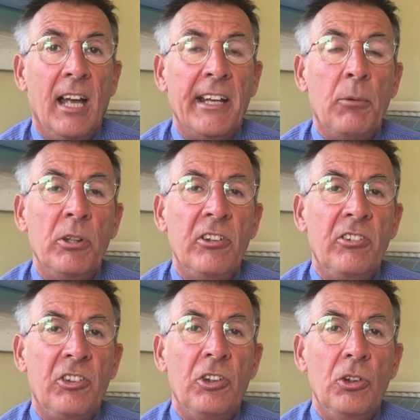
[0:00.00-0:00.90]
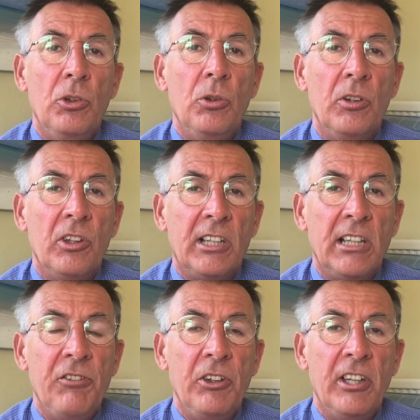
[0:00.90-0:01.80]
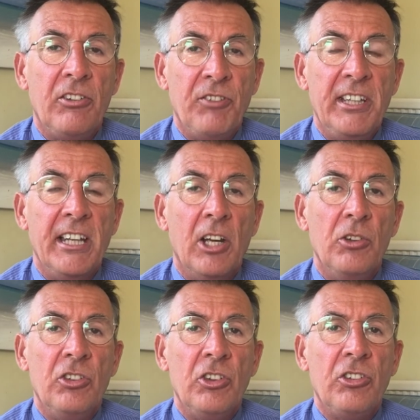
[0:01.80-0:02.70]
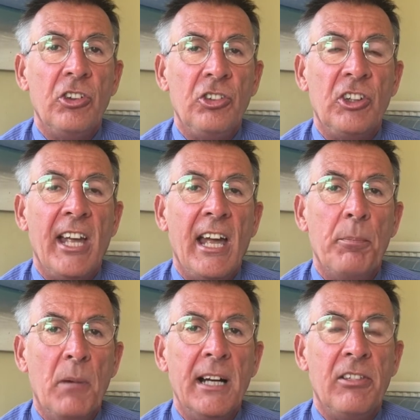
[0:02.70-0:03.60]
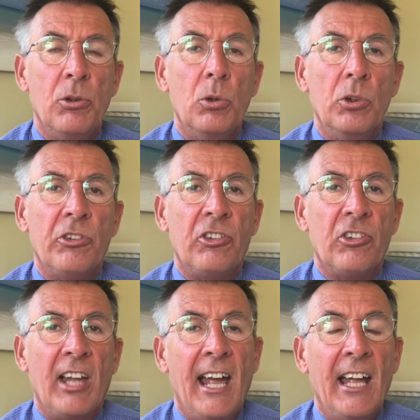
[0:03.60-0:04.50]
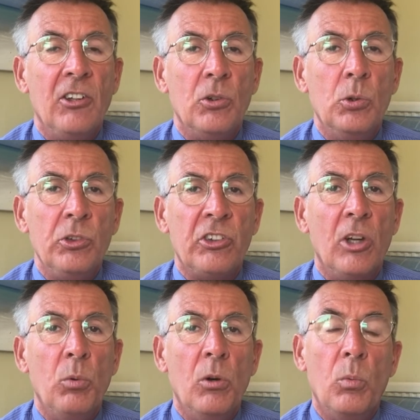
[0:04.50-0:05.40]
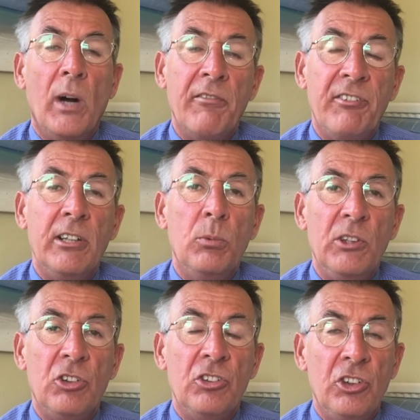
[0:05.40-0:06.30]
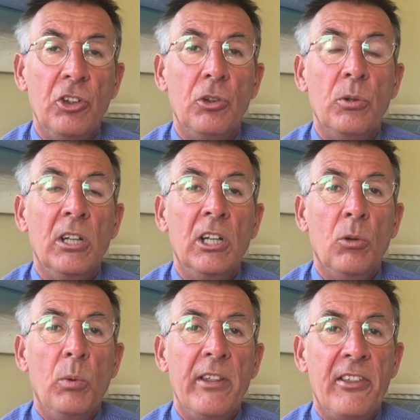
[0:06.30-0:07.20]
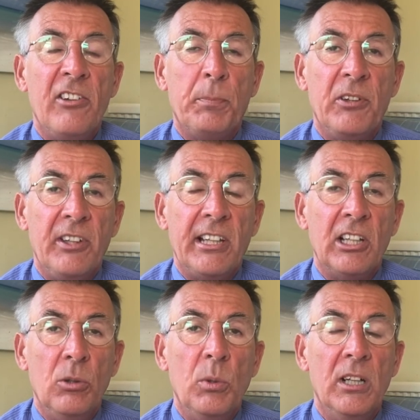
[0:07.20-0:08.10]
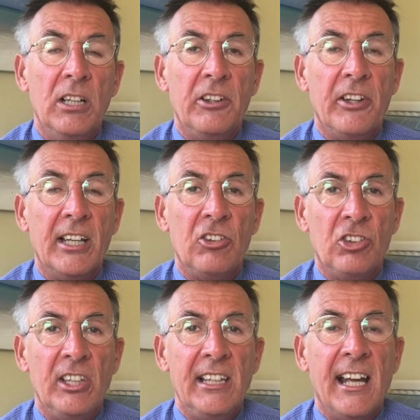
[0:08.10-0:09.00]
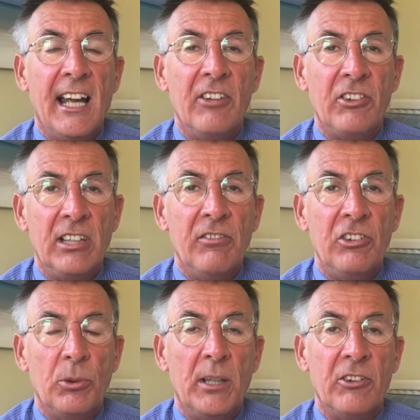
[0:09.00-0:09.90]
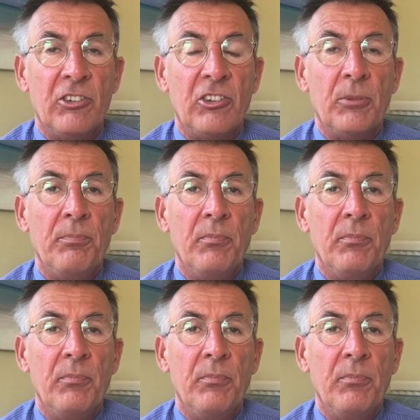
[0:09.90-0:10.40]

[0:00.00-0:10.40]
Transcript: And I wanted to give you this video just to share my thoughts and also what I feel we should do with this particular word that she has given to us.